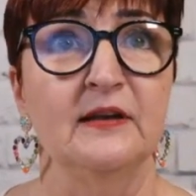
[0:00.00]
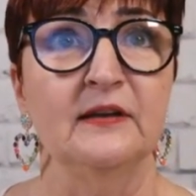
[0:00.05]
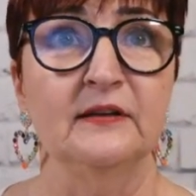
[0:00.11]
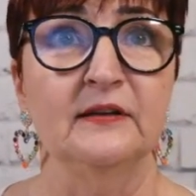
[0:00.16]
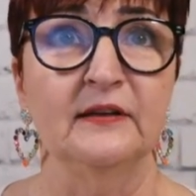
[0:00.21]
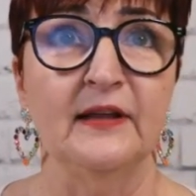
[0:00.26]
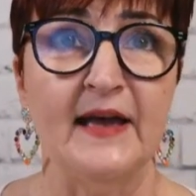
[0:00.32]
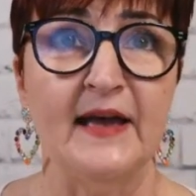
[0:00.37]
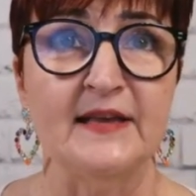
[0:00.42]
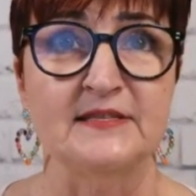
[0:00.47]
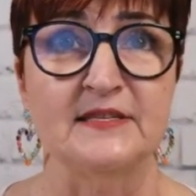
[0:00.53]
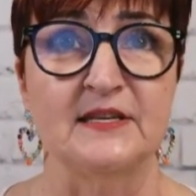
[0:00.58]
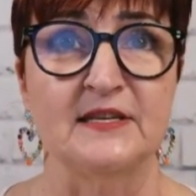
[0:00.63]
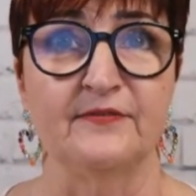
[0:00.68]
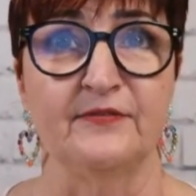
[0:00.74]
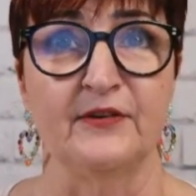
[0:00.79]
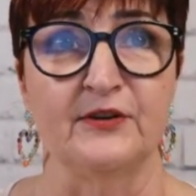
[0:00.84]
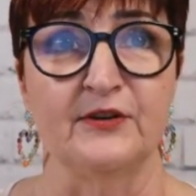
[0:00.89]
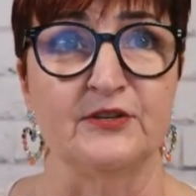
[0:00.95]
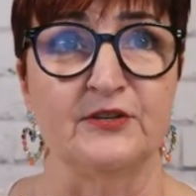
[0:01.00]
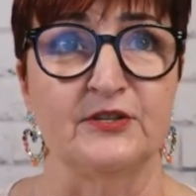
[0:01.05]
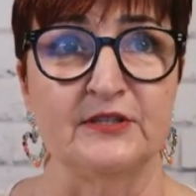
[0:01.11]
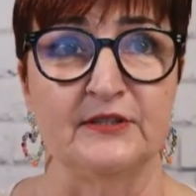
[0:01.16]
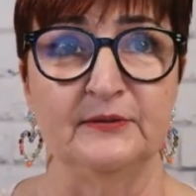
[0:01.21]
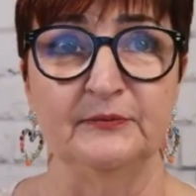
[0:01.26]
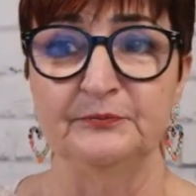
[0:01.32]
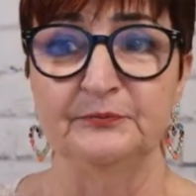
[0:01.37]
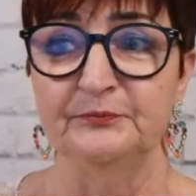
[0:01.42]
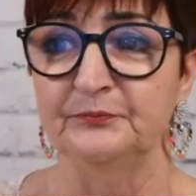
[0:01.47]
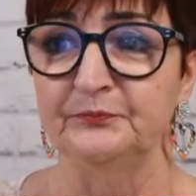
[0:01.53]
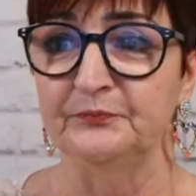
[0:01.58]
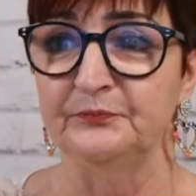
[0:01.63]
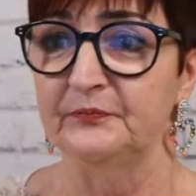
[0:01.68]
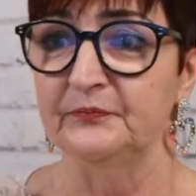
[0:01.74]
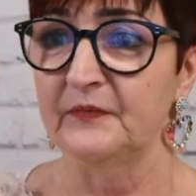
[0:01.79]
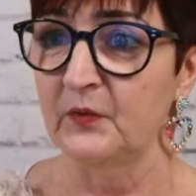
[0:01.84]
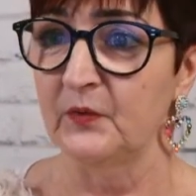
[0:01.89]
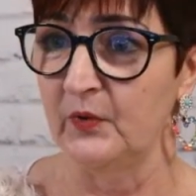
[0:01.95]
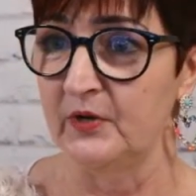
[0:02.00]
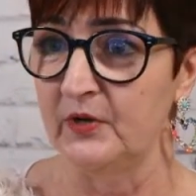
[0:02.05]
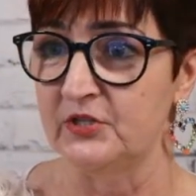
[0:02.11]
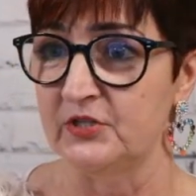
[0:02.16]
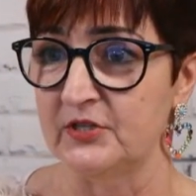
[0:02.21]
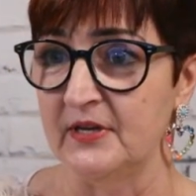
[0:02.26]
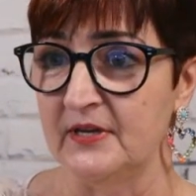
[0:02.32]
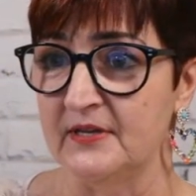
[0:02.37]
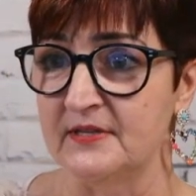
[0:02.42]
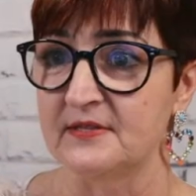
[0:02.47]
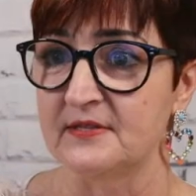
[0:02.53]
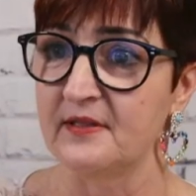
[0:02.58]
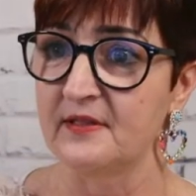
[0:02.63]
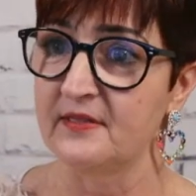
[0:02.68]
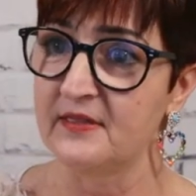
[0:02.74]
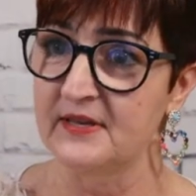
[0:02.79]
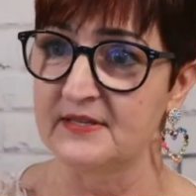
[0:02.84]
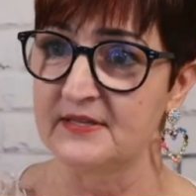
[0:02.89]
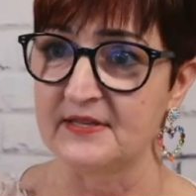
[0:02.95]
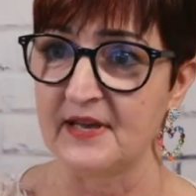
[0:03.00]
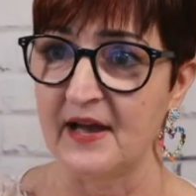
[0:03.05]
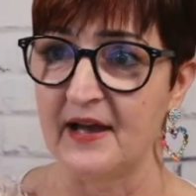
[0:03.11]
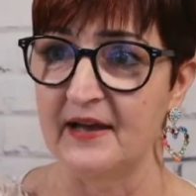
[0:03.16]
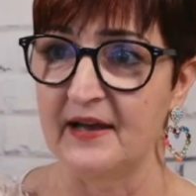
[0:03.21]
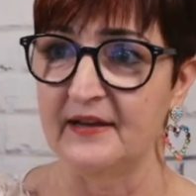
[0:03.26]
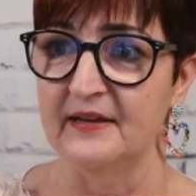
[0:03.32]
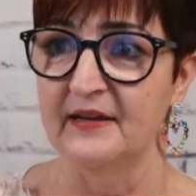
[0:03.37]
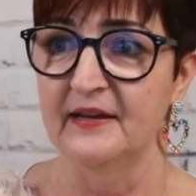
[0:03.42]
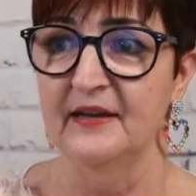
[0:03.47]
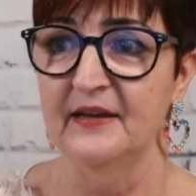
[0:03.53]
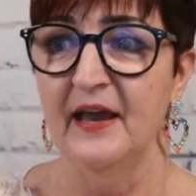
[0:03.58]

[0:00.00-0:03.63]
classic version, which is this side.